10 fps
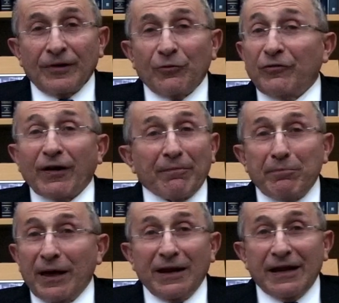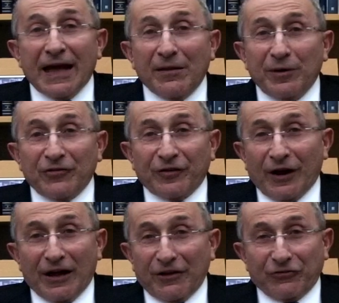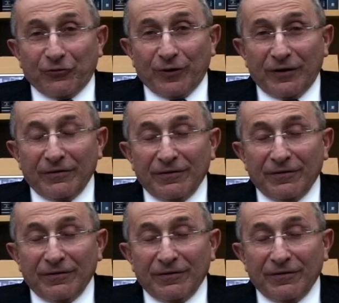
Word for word: We've had many enemies in our history.